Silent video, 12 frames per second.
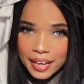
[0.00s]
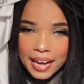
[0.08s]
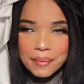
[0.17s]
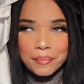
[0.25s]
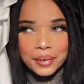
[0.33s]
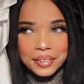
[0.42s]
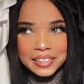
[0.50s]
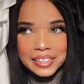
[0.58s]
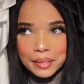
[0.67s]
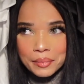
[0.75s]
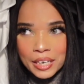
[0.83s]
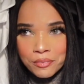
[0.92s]
that, but at the
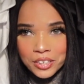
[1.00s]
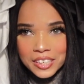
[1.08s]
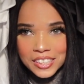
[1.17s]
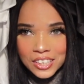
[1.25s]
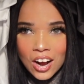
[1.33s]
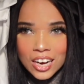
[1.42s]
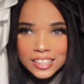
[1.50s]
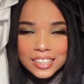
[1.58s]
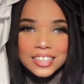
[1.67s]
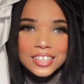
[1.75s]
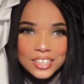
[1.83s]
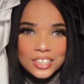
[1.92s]
same time very shocked.
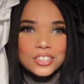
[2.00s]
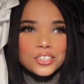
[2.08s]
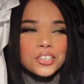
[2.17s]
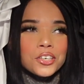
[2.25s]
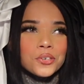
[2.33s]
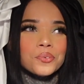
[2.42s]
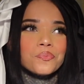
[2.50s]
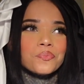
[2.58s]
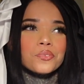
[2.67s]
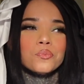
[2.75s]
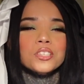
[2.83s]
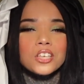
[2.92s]
So
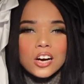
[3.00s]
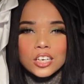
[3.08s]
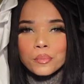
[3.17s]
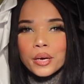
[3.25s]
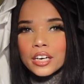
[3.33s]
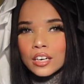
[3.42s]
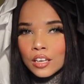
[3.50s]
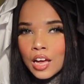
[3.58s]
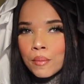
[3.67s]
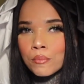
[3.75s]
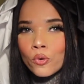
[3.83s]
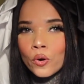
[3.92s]
we talked about it a
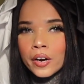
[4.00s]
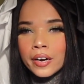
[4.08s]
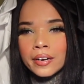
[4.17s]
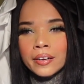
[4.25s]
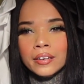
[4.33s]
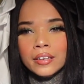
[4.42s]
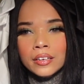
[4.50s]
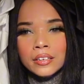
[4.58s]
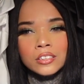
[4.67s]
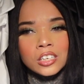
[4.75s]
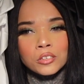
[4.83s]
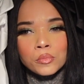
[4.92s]
lot more, and he
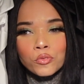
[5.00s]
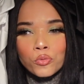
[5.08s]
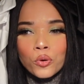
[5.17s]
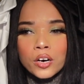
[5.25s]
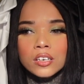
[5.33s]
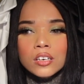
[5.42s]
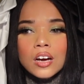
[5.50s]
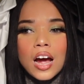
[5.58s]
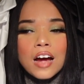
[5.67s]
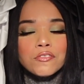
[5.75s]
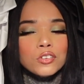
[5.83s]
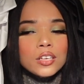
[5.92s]
didn't judge me for it.
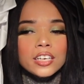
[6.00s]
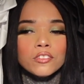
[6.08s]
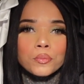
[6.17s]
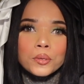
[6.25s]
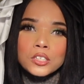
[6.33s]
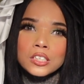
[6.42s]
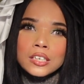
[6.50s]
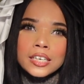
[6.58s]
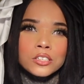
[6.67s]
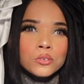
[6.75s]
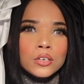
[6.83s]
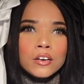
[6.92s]
I feel like if a person
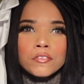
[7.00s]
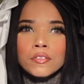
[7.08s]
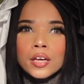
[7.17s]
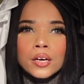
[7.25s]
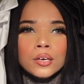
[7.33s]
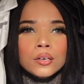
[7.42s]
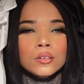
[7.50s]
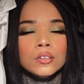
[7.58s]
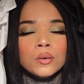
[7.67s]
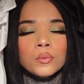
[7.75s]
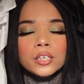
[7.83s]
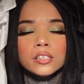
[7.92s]
likes you enough, they
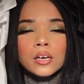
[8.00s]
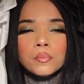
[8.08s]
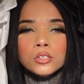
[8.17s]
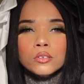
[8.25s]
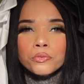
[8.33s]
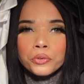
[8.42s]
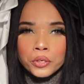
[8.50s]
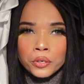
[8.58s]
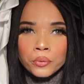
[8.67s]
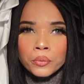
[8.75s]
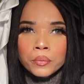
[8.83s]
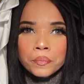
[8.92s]
will accept you for
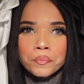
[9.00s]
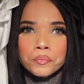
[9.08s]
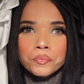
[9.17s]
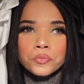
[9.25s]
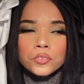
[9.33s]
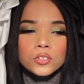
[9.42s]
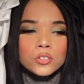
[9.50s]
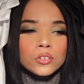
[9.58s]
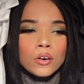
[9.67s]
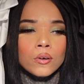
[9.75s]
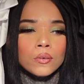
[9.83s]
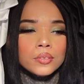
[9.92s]
you.
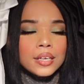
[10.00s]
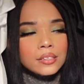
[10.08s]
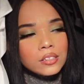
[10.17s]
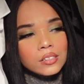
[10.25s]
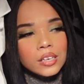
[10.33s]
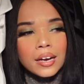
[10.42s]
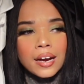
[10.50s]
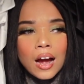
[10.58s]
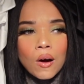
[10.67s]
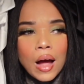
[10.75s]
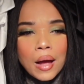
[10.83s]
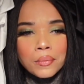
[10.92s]
So that's just kind of
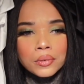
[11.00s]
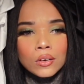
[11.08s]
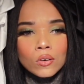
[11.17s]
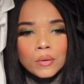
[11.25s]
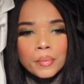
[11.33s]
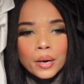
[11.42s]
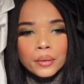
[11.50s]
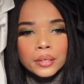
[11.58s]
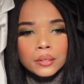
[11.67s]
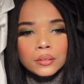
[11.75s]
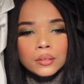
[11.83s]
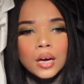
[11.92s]
how I would go about
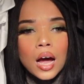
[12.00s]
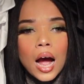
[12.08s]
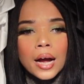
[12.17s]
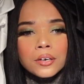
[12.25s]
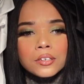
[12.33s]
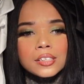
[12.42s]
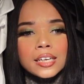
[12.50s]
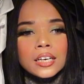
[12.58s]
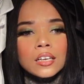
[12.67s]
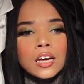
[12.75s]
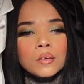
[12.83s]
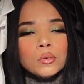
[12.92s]
it. I understand a
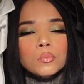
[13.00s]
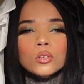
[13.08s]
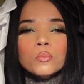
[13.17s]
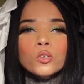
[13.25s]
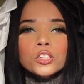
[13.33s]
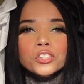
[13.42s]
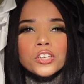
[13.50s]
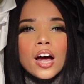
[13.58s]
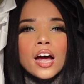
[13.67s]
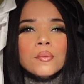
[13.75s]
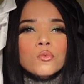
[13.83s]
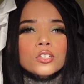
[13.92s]
lot of people are more
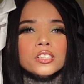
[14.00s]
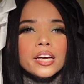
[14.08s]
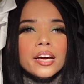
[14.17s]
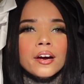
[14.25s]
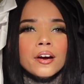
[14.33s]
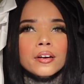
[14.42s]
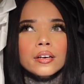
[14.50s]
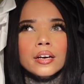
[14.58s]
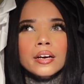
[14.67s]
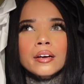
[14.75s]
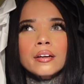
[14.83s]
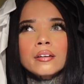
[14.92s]
shy, more scared,
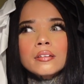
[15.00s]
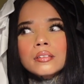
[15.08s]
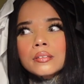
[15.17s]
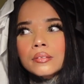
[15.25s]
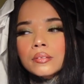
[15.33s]
and